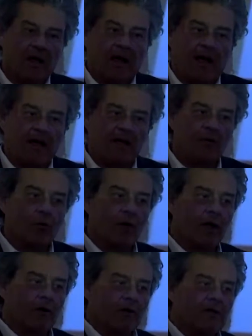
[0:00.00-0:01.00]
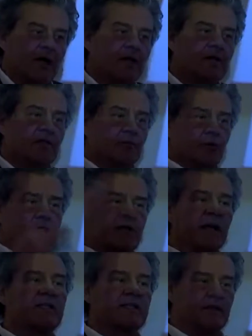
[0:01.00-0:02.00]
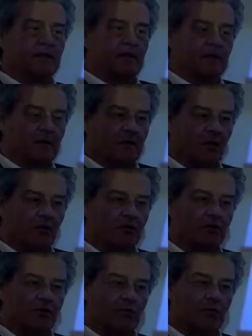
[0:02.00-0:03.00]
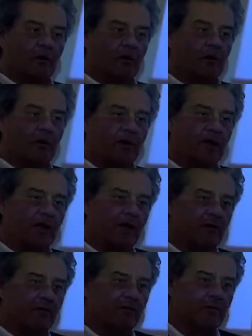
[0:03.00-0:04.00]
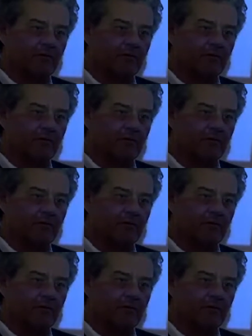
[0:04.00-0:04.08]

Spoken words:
and in a way the tent is projected onto the cave.